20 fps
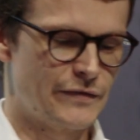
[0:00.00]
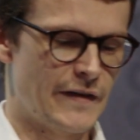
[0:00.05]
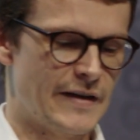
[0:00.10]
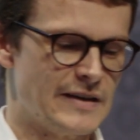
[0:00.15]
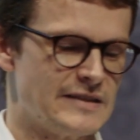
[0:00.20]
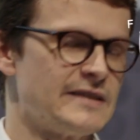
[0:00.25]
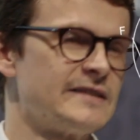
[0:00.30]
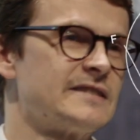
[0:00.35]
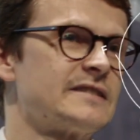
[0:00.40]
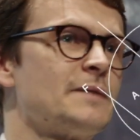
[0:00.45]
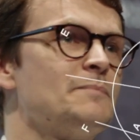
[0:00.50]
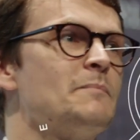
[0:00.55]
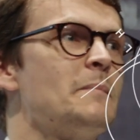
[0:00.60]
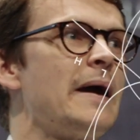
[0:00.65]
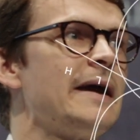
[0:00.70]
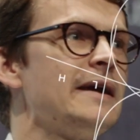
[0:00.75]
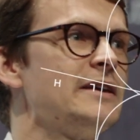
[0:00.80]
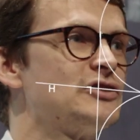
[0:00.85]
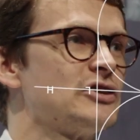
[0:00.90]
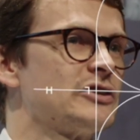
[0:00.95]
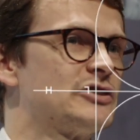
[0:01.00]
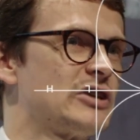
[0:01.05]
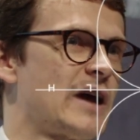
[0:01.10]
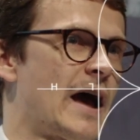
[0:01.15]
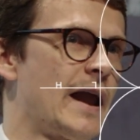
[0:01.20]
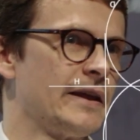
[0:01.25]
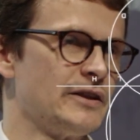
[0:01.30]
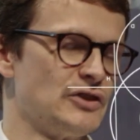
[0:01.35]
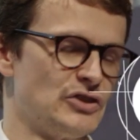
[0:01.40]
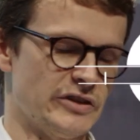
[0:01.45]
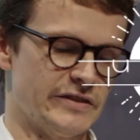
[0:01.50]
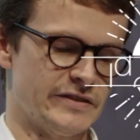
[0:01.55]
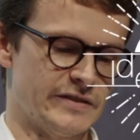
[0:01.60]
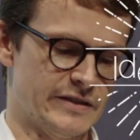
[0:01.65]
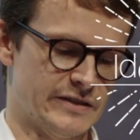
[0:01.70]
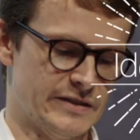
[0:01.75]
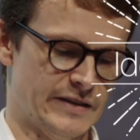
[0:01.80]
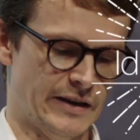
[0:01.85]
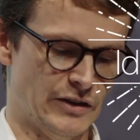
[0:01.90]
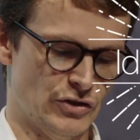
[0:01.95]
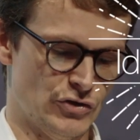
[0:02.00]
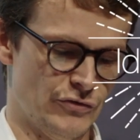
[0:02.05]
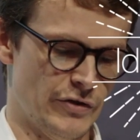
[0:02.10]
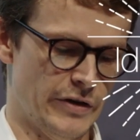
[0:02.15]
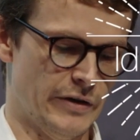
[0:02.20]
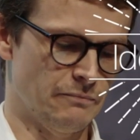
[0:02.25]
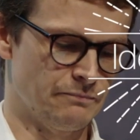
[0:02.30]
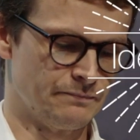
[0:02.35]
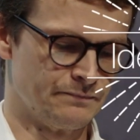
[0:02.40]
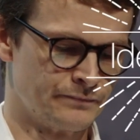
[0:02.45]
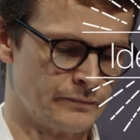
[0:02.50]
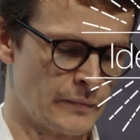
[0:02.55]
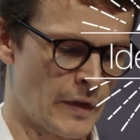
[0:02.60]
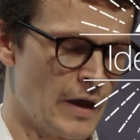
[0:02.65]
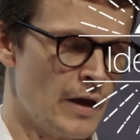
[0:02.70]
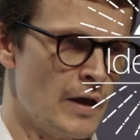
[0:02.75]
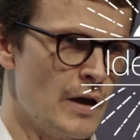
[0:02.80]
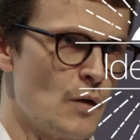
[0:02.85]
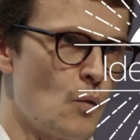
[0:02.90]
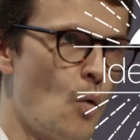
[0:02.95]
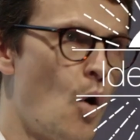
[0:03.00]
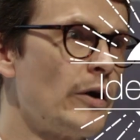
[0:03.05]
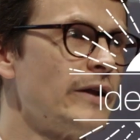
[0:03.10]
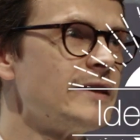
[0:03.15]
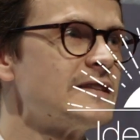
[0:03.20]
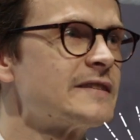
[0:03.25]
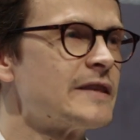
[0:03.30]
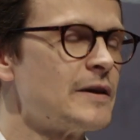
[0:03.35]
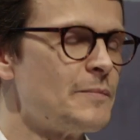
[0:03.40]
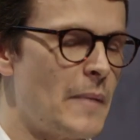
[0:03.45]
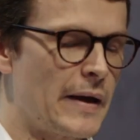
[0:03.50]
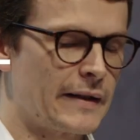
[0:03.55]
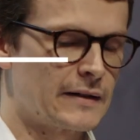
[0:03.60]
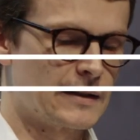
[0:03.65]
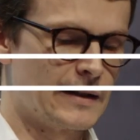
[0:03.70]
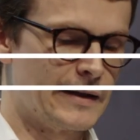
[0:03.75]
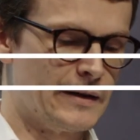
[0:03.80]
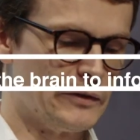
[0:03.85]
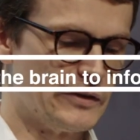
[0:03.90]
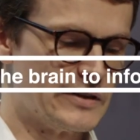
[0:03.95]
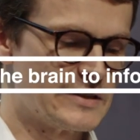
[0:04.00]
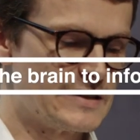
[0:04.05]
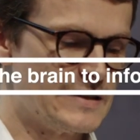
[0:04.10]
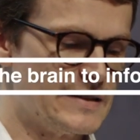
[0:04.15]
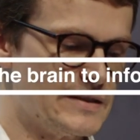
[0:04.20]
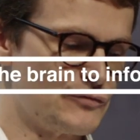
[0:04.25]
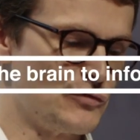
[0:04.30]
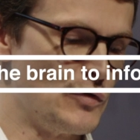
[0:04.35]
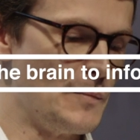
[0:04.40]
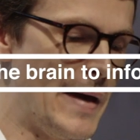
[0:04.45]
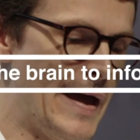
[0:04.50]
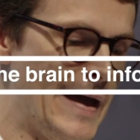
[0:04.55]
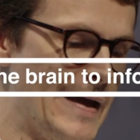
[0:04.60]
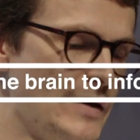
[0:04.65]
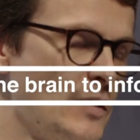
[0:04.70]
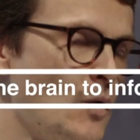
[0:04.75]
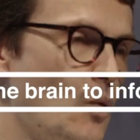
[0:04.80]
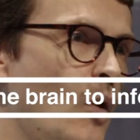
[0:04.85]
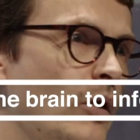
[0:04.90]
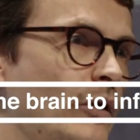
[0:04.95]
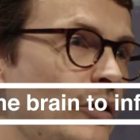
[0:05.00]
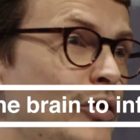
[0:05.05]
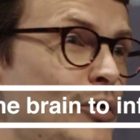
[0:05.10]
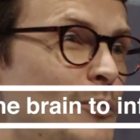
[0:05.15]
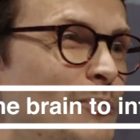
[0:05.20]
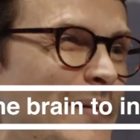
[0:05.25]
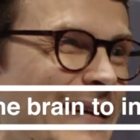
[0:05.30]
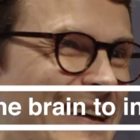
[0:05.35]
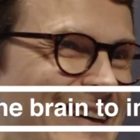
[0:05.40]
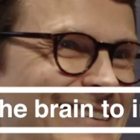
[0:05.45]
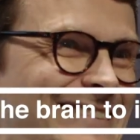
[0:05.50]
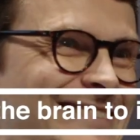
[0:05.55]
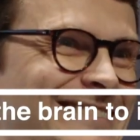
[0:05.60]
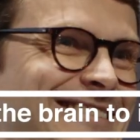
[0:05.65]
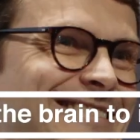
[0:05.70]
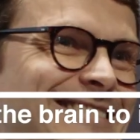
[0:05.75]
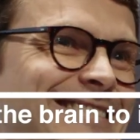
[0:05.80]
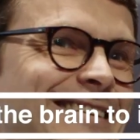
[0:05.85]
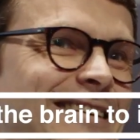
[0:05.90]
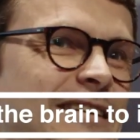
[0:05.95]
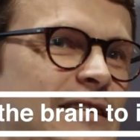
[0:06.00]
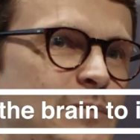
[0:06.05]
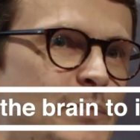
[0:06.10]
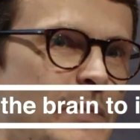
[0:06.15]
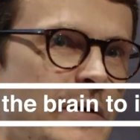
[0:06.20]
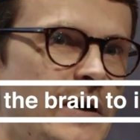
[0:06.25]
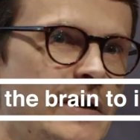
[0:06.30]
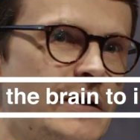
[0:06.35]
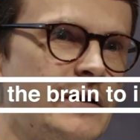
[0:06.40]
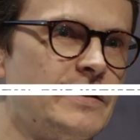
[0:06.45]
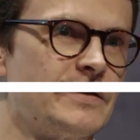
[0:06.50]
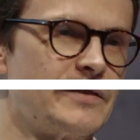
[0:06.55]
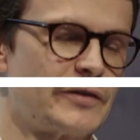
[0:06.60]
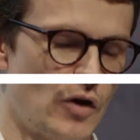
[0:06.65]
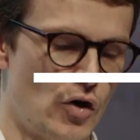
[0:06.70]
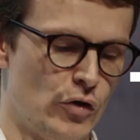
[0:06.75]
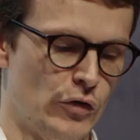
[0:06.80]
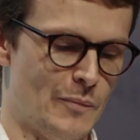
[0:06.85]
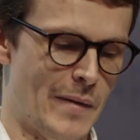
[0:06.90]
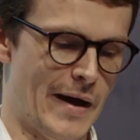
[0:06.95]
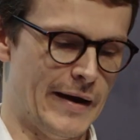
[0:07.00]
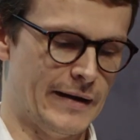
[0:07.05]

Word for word: faces some major challenges this century. One is that mental illnesses remain one of the biggest disease burdens on